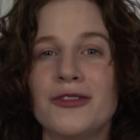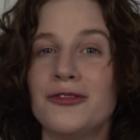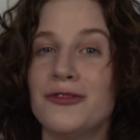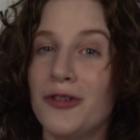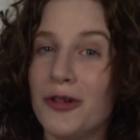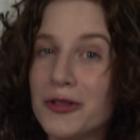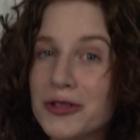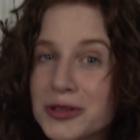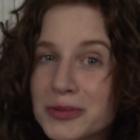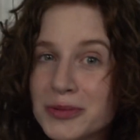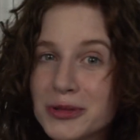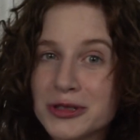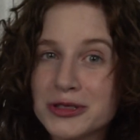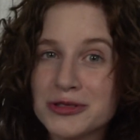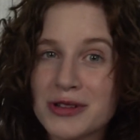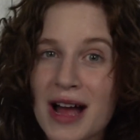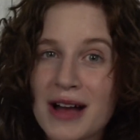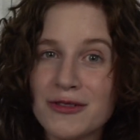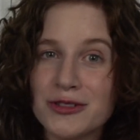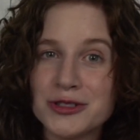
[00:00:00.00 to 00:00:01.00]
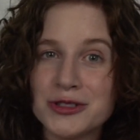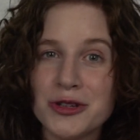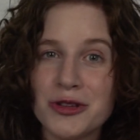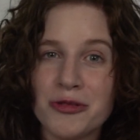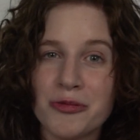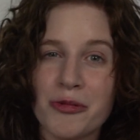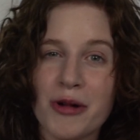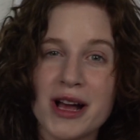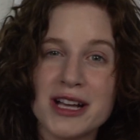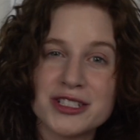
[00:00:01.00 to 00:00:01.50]
foldable travel
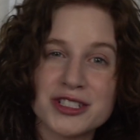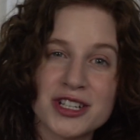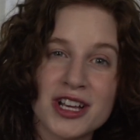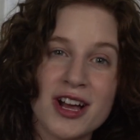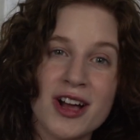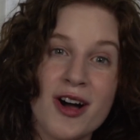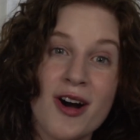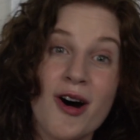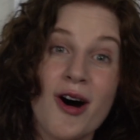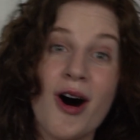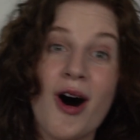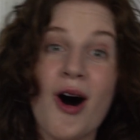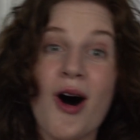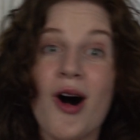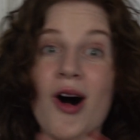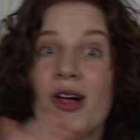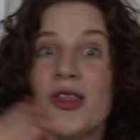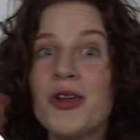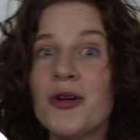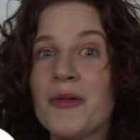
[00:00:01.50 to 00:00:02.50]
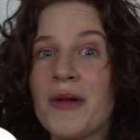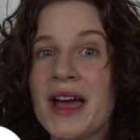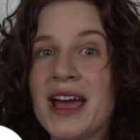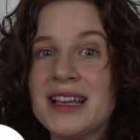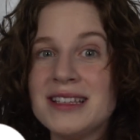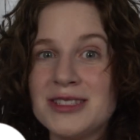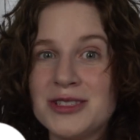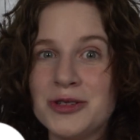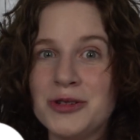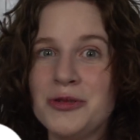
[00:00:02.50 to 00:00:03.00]
toothbrush all the way
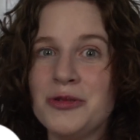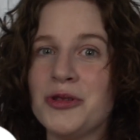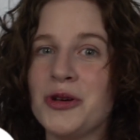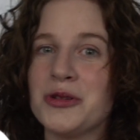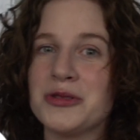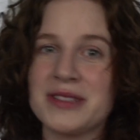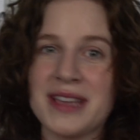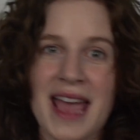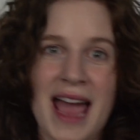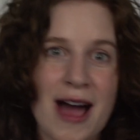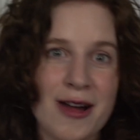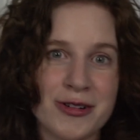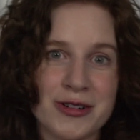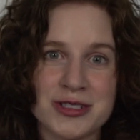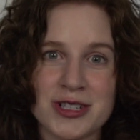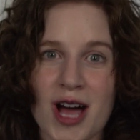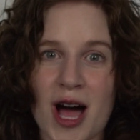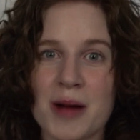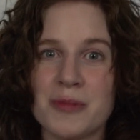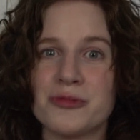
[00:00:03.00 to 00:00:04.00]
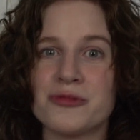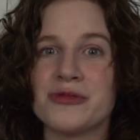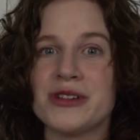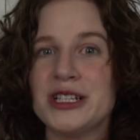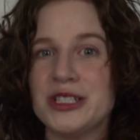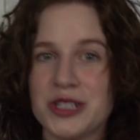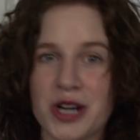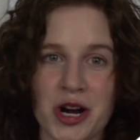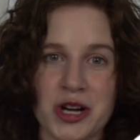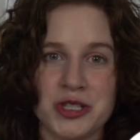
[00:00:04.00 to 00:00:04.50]
to those countertop
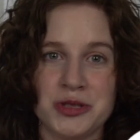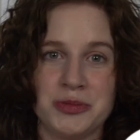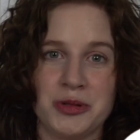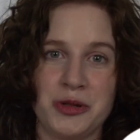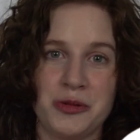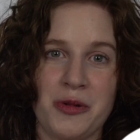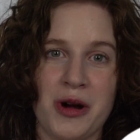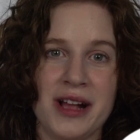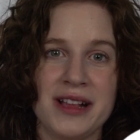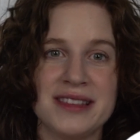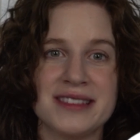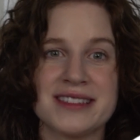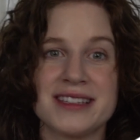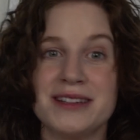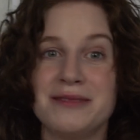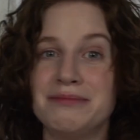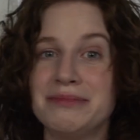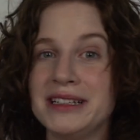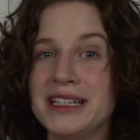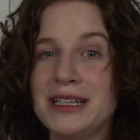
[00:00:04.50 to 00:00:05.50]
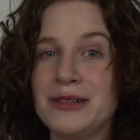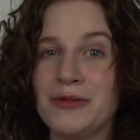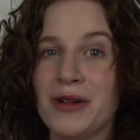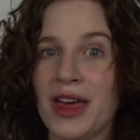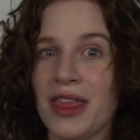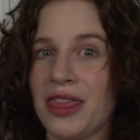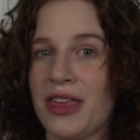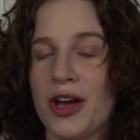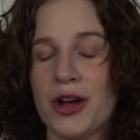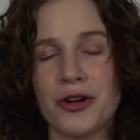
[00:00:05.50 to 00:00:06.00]
rechargeable ones, complete
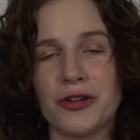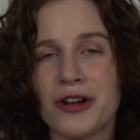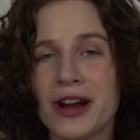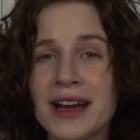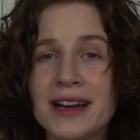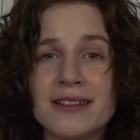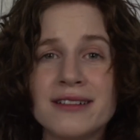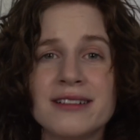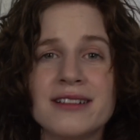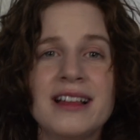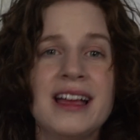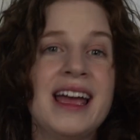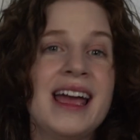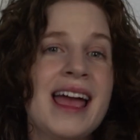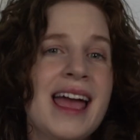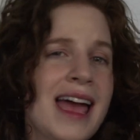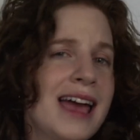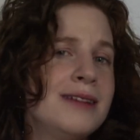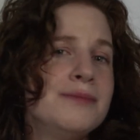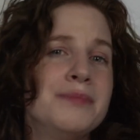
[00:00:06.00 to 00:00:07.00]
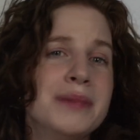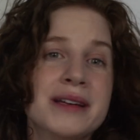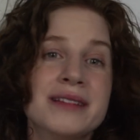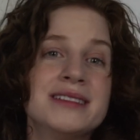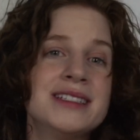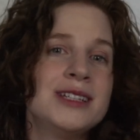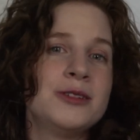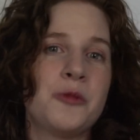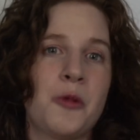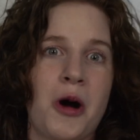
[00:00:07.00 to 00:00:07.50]
with a cradle and
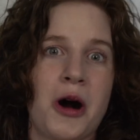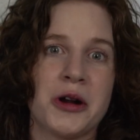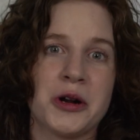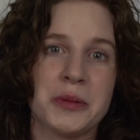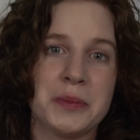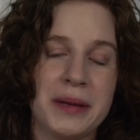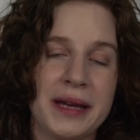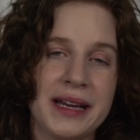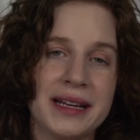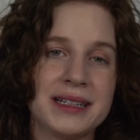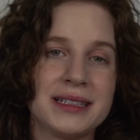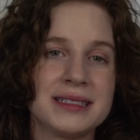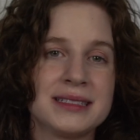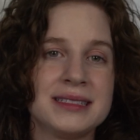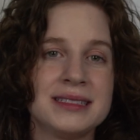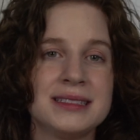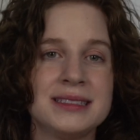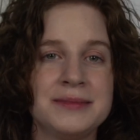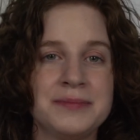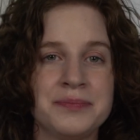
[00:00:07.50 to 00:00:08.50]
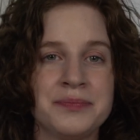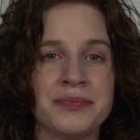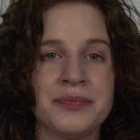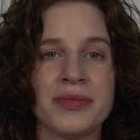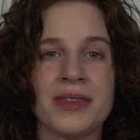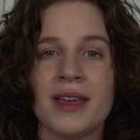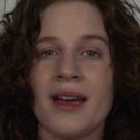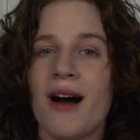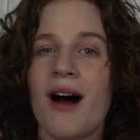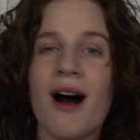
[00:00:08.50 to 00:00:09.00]
built-in water pick.
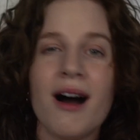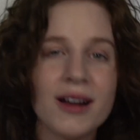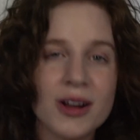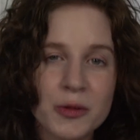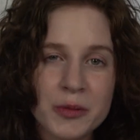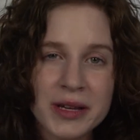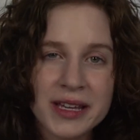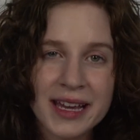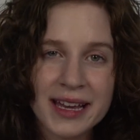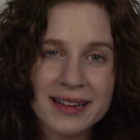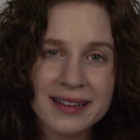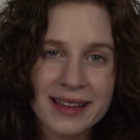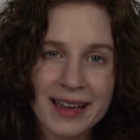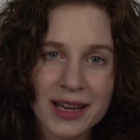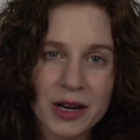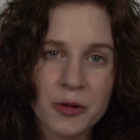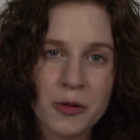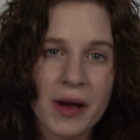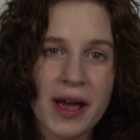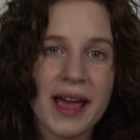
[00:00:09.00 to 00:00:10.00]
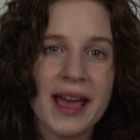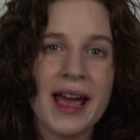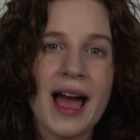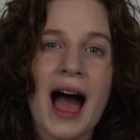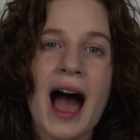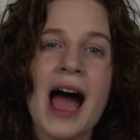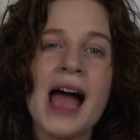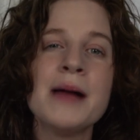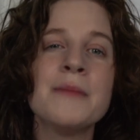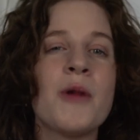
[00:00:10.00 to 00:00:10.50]
On a weekend getaway,
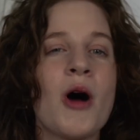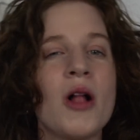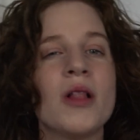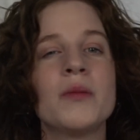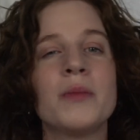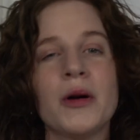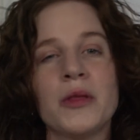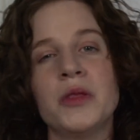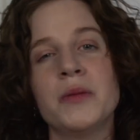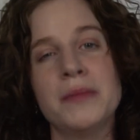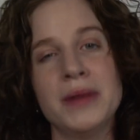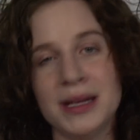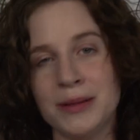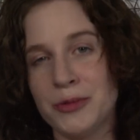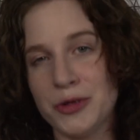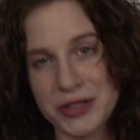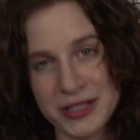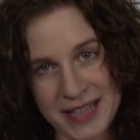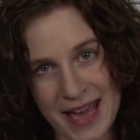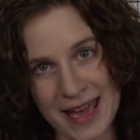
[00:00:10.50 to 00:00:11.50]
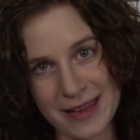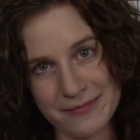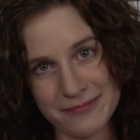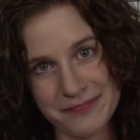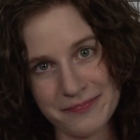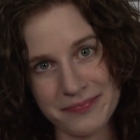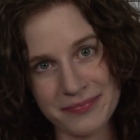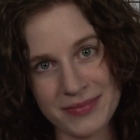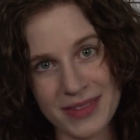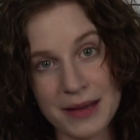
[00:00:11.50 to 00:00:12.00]
I'm all about the minimal set.
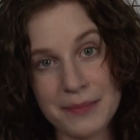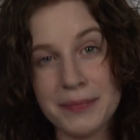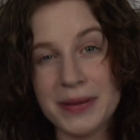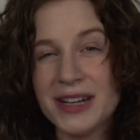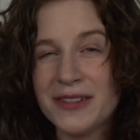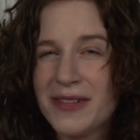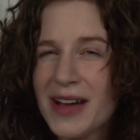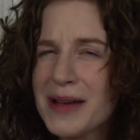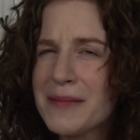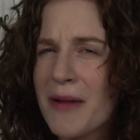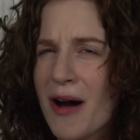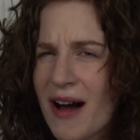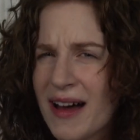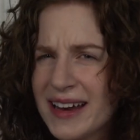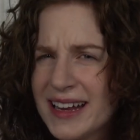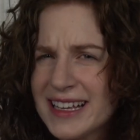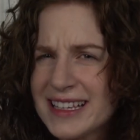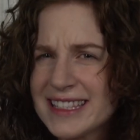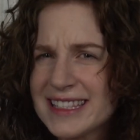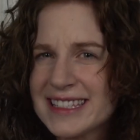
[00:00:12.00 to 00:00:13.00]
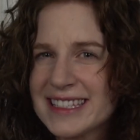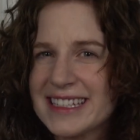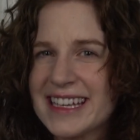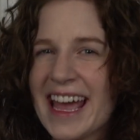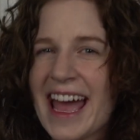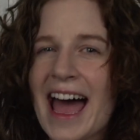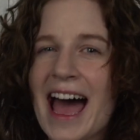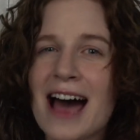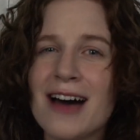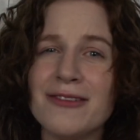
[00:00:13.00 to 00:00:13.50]
But if I'm honest,
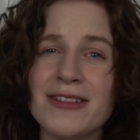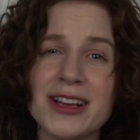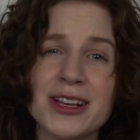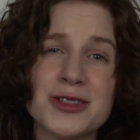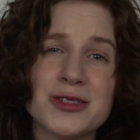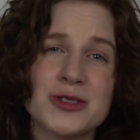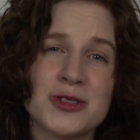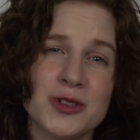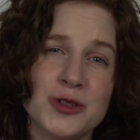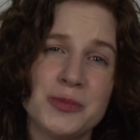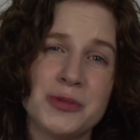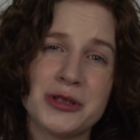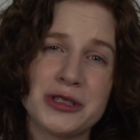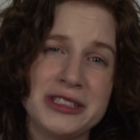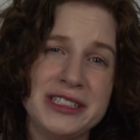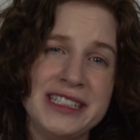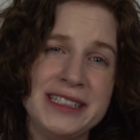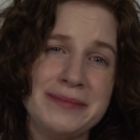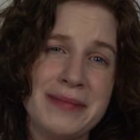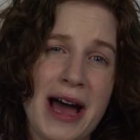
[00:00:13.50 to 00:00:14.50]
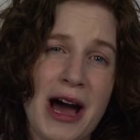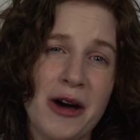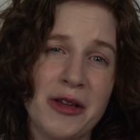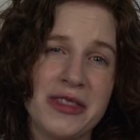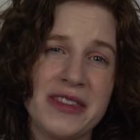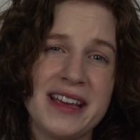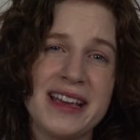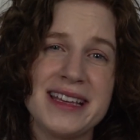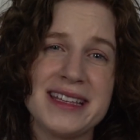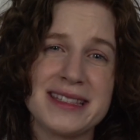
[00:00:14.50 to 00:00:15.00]
having a super clean
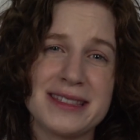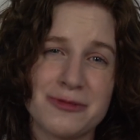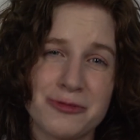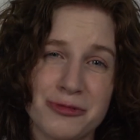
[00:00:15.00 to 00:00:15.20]
mouth is